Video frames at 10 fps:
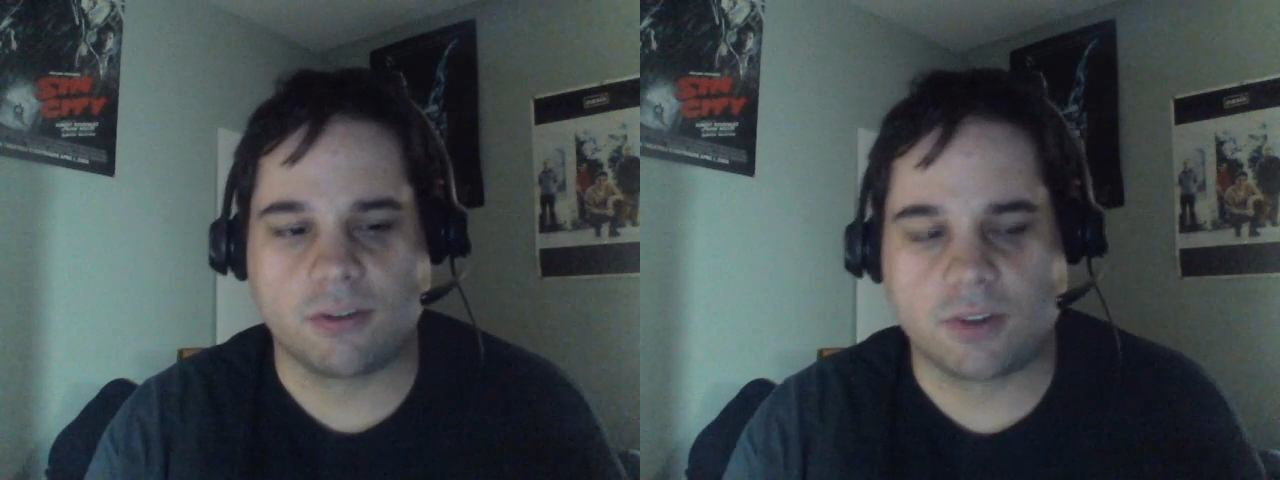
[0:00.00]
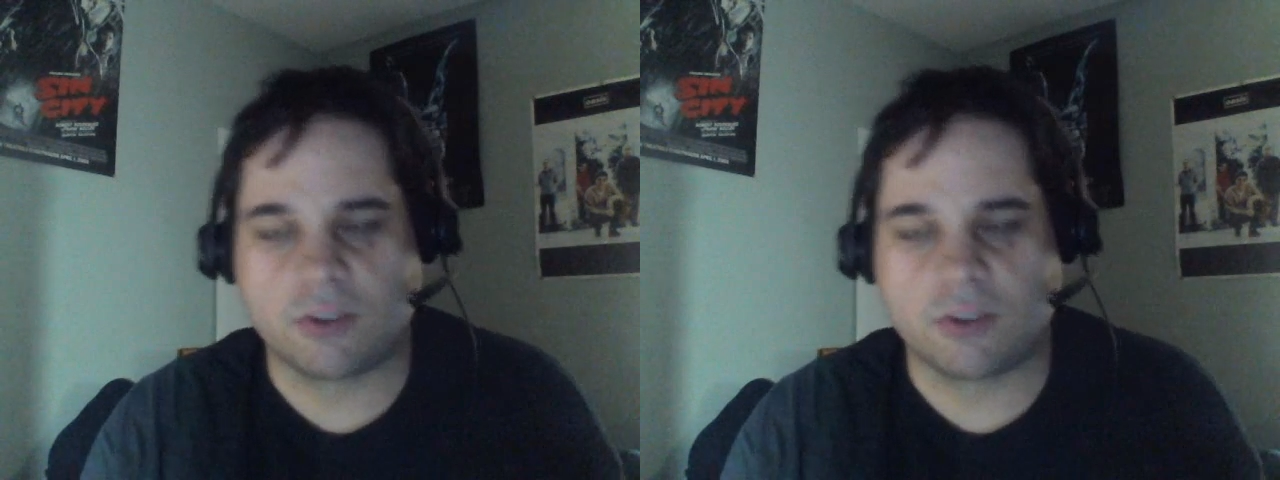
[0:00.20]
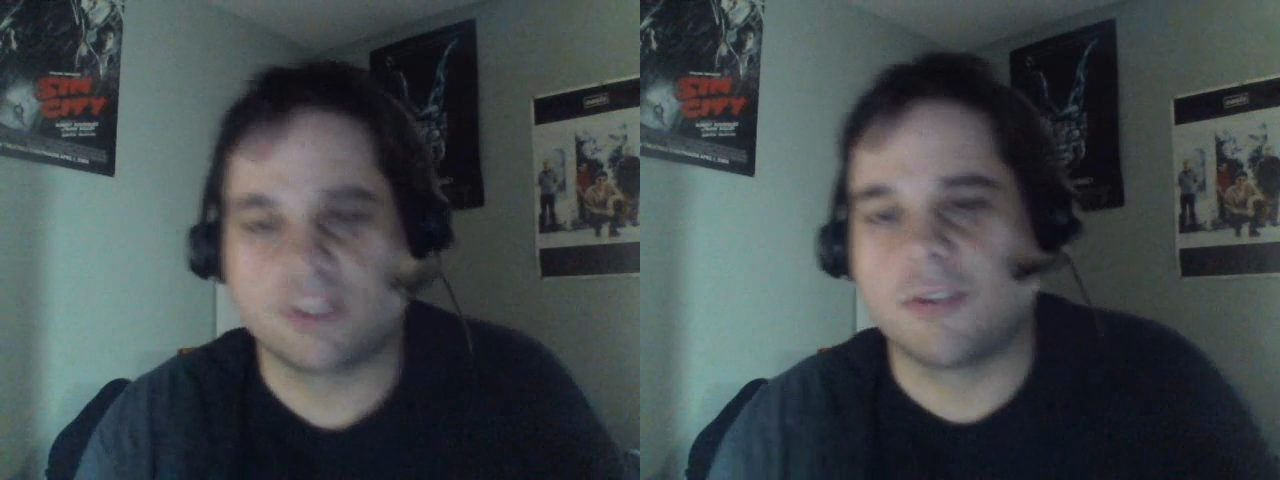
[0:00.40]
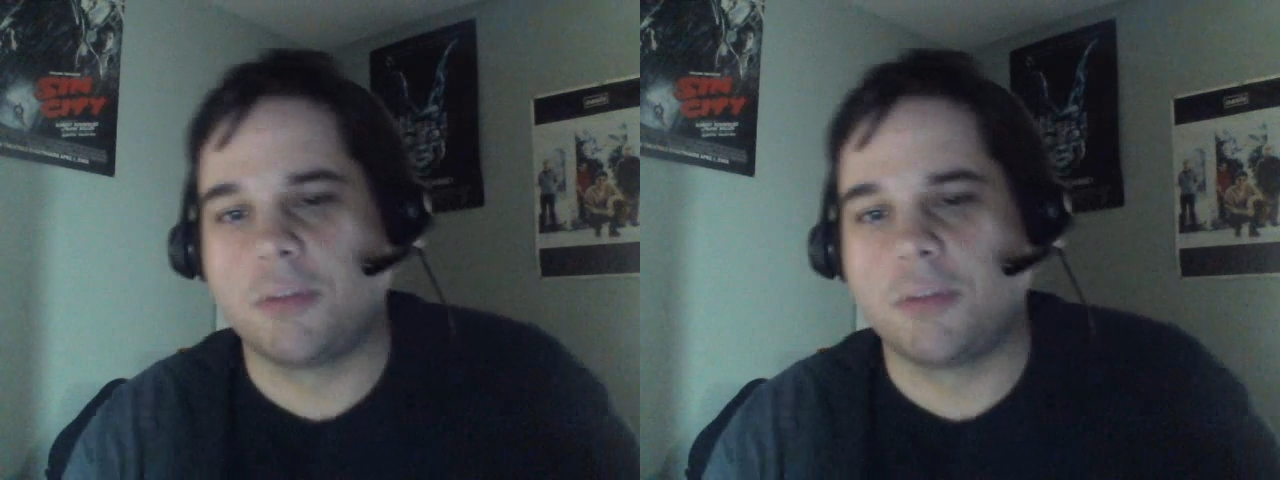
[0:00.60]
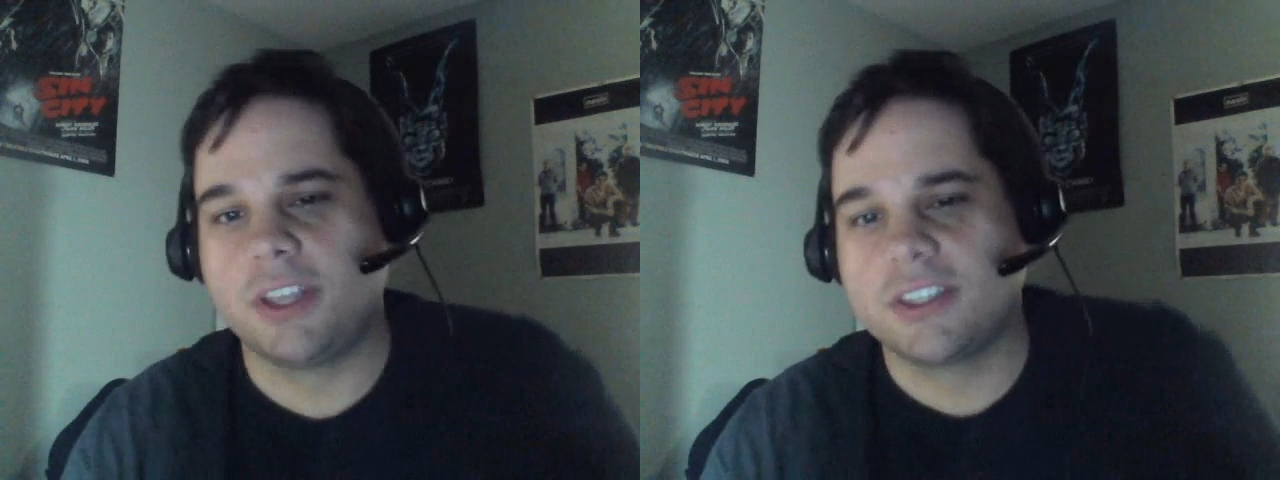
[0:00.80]
over the course of the
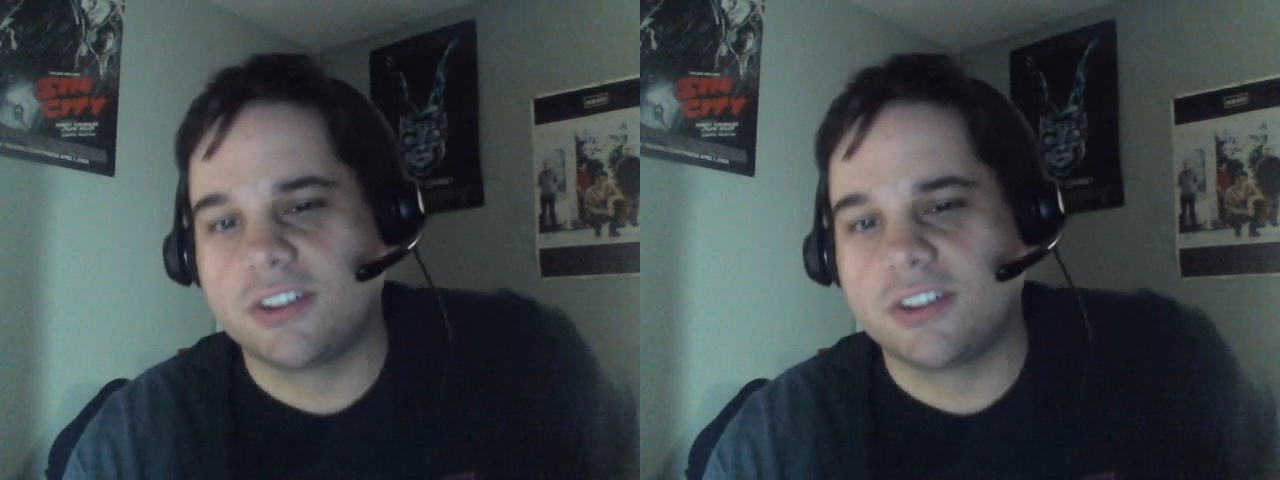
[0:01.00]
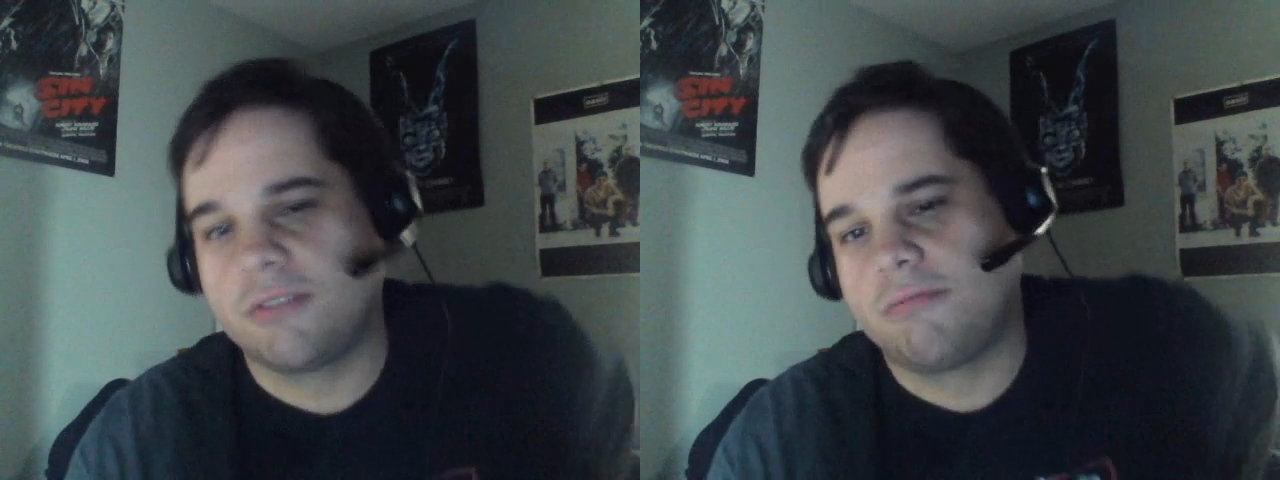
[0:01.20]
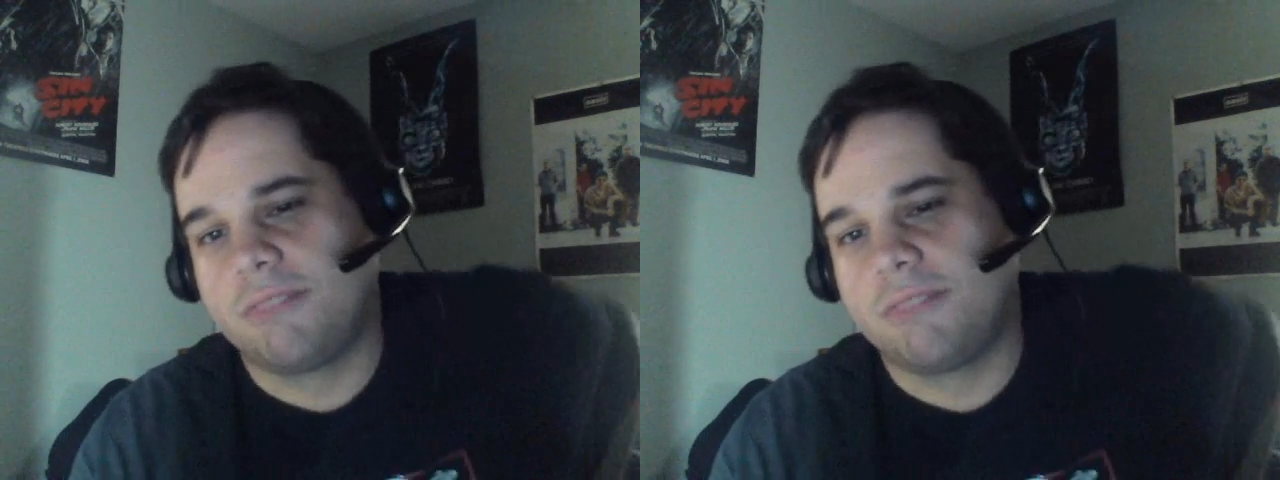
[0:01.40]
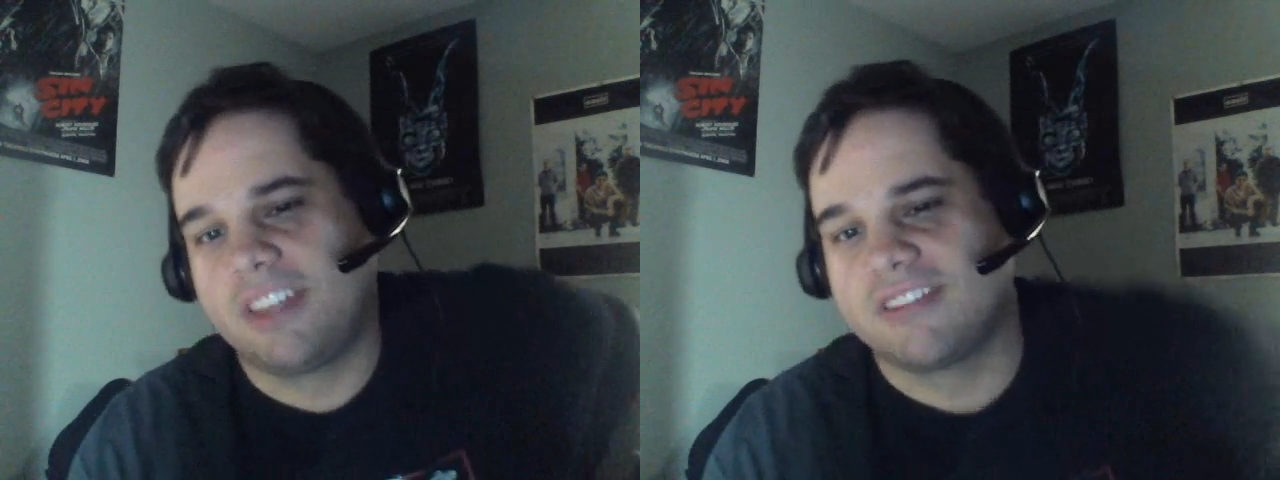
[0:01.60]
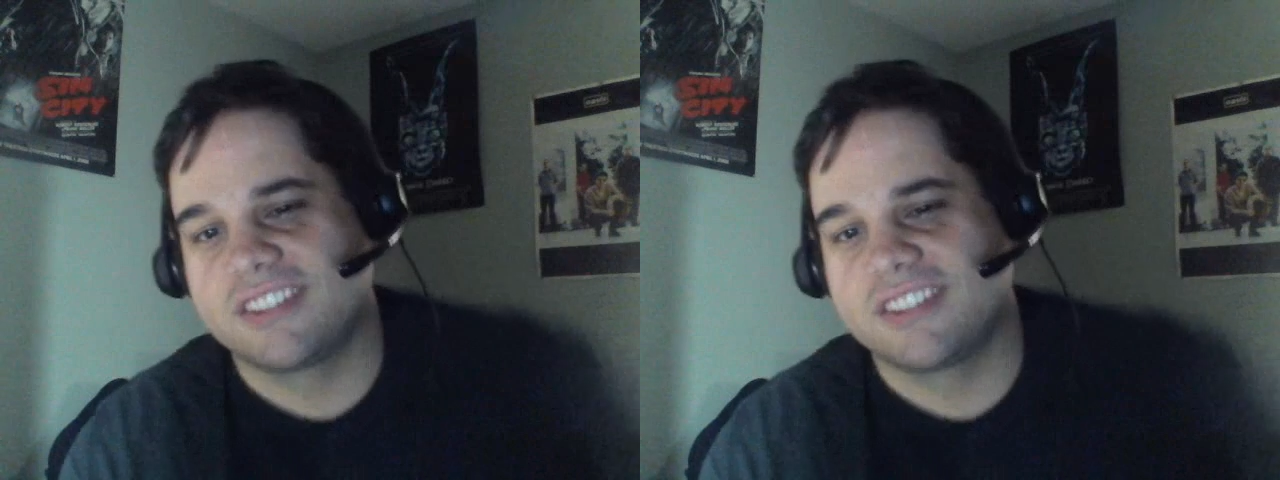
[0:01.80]
week, so
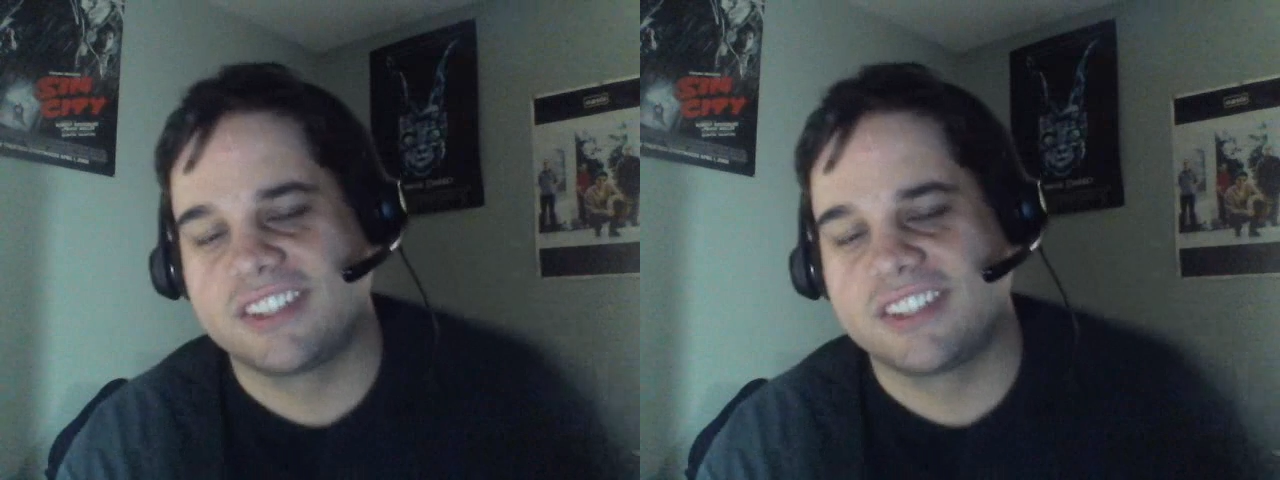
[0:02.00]
we'll